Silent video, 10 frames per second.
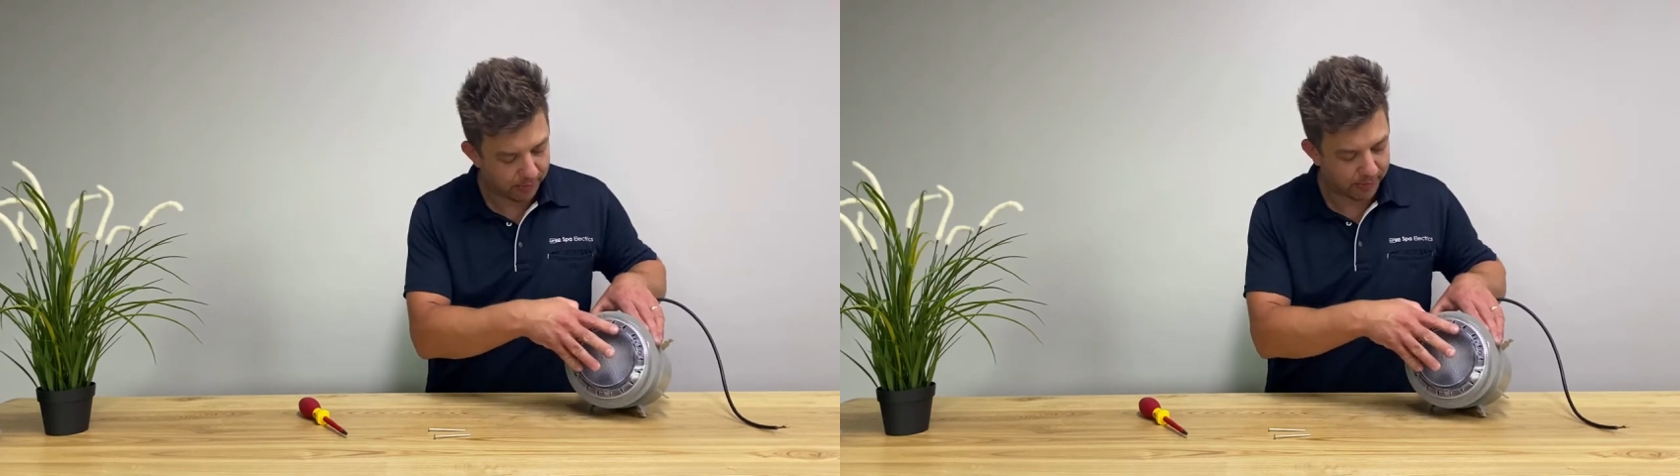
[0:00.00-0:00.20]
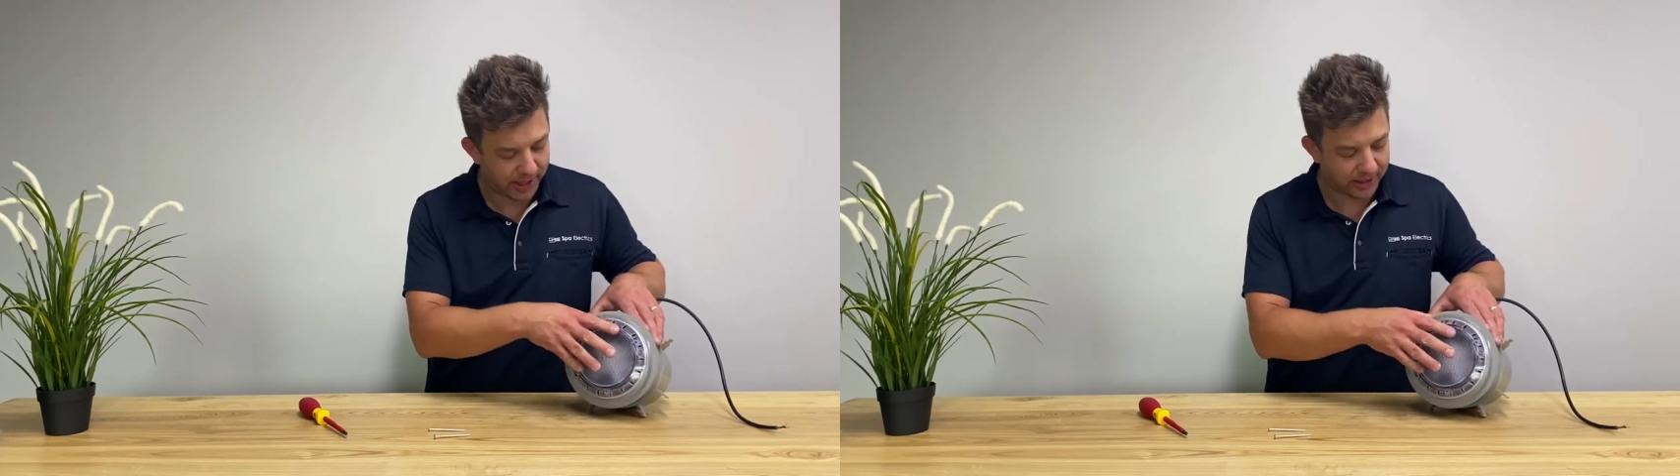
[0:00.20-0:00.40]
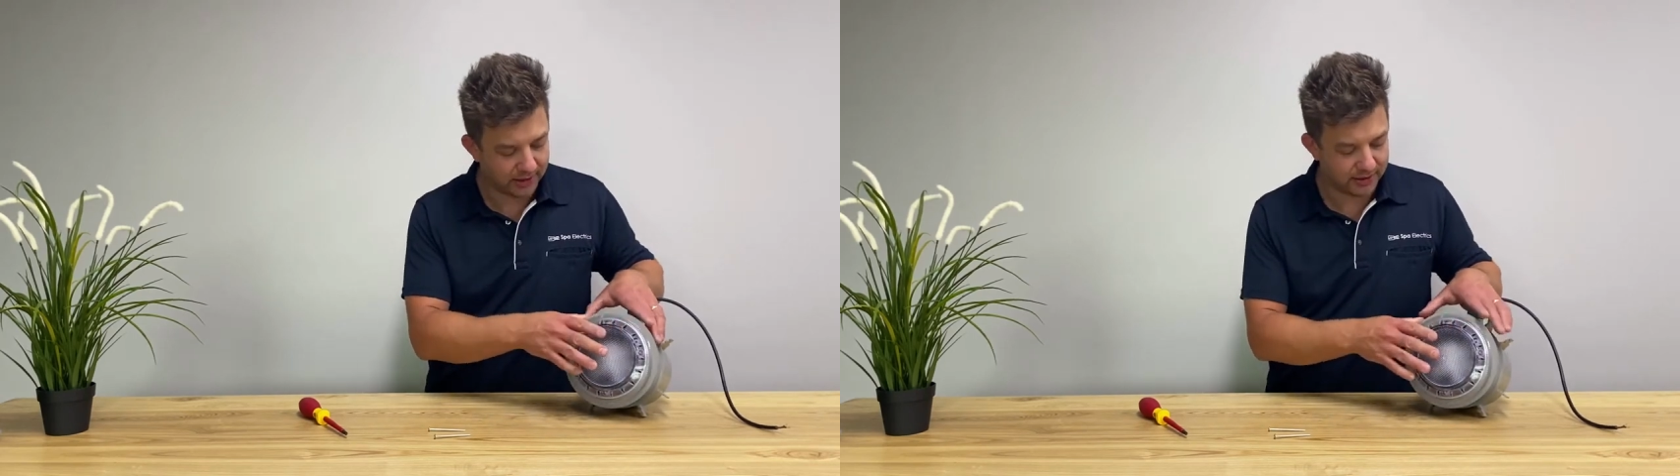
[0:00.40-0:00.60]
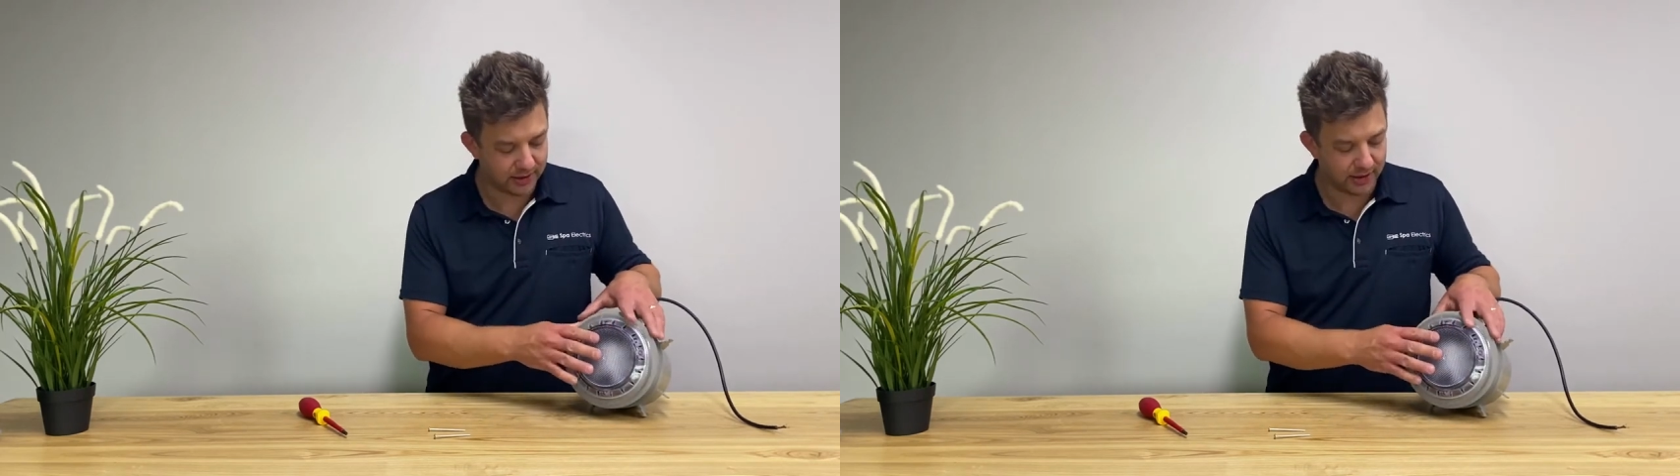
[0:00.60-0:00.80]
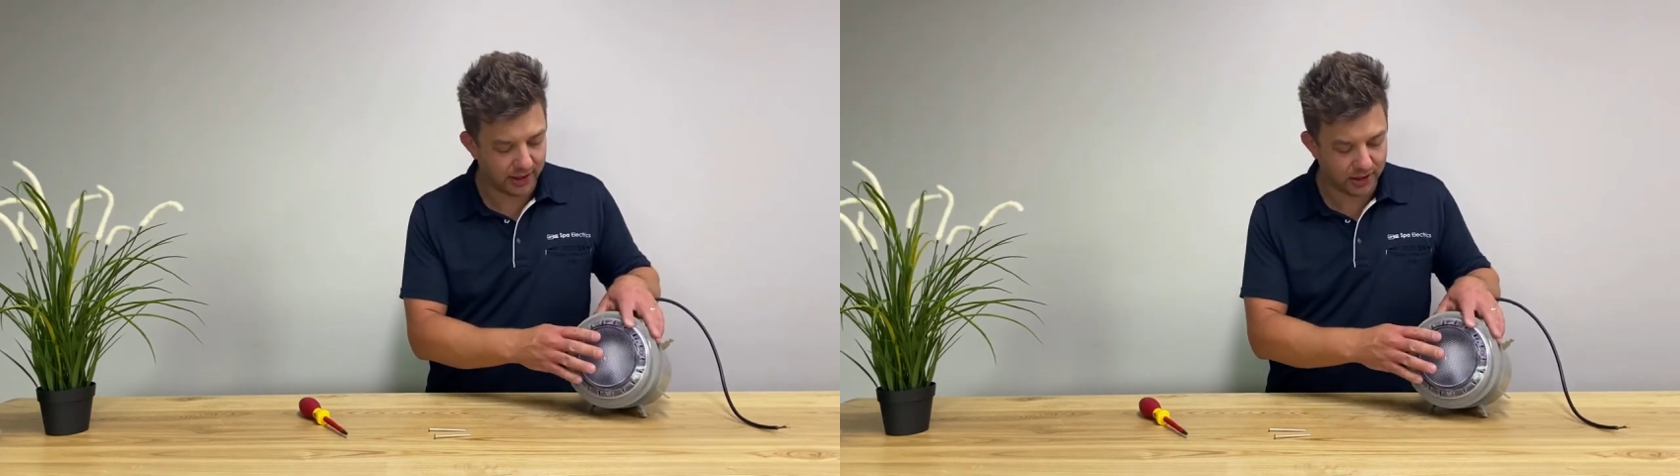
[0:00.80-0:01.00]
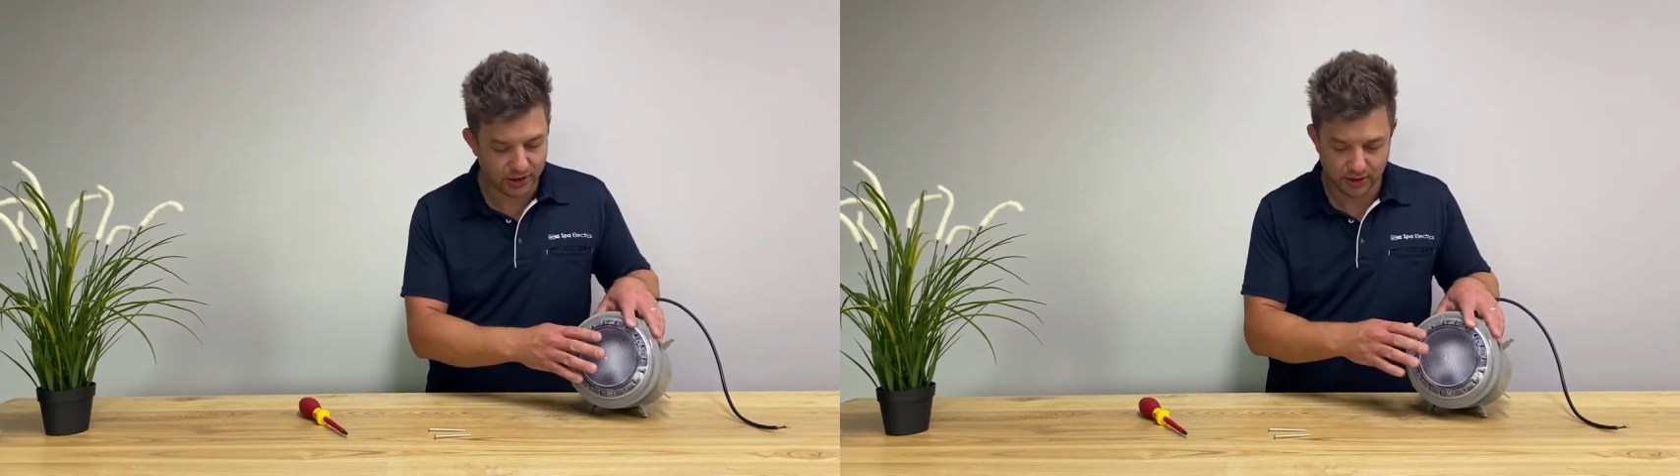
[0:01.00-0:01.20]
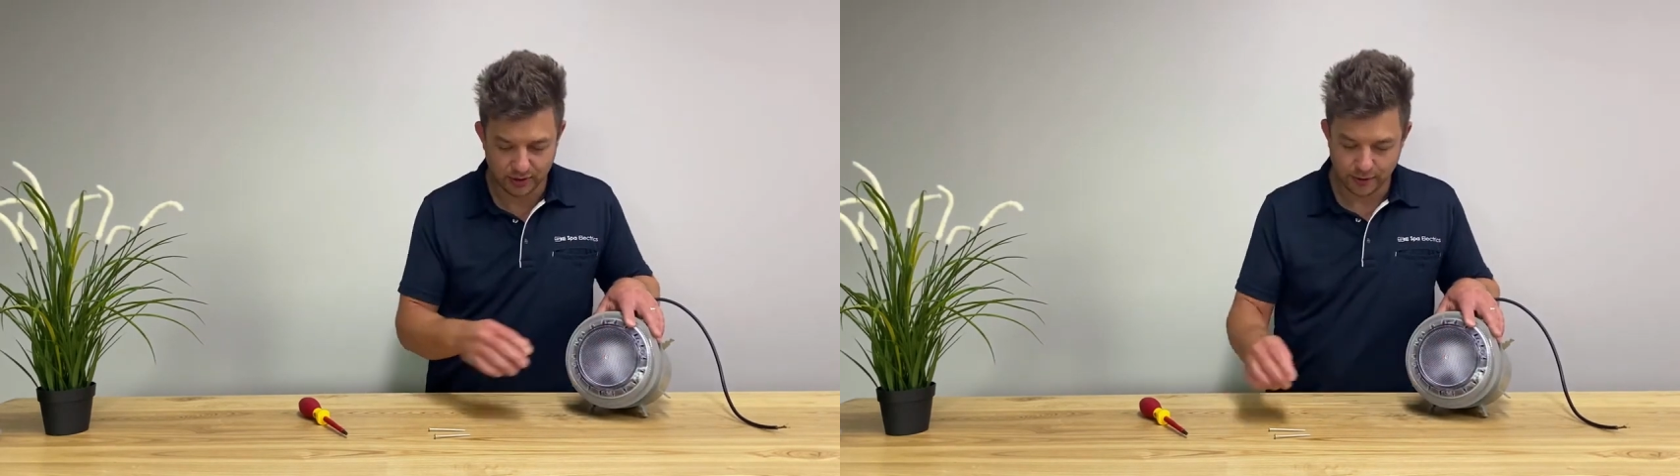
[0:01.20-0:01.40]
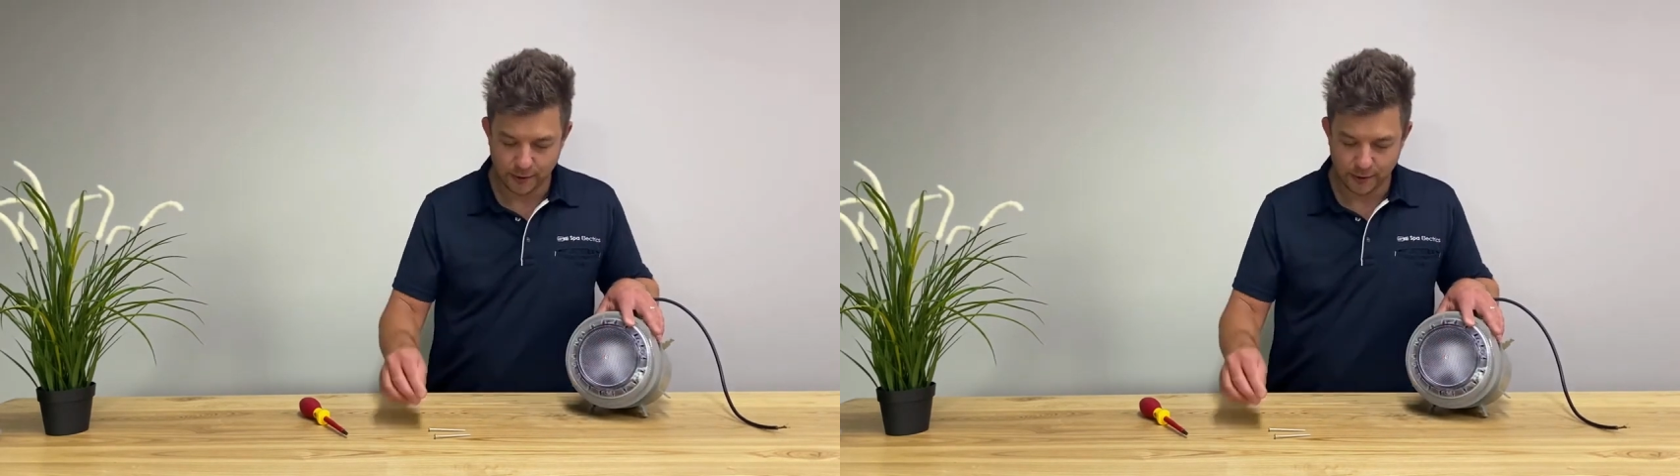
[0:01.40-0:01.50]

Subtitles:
back into the niche.